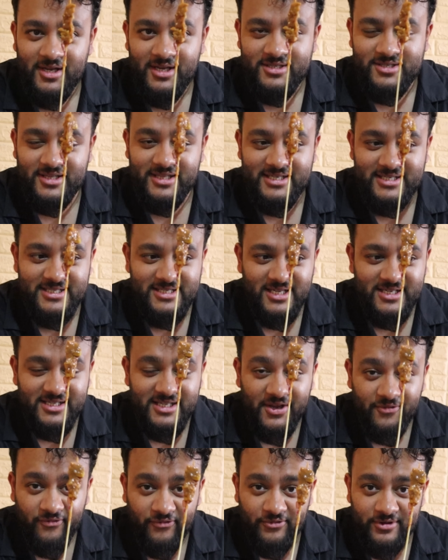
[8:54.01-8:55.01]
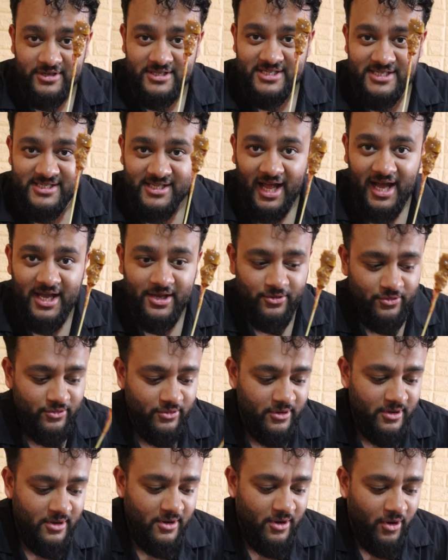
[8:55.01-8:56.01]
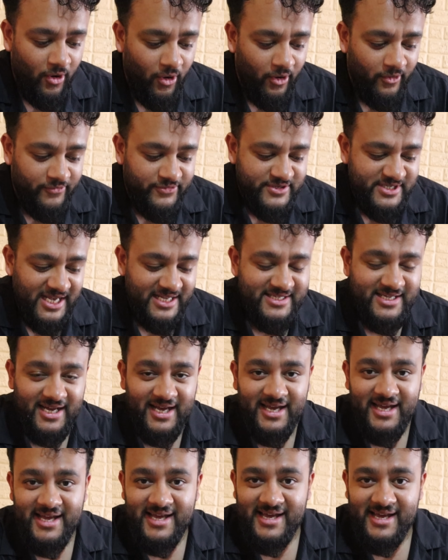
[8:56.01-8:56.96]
So this is a different style of satay,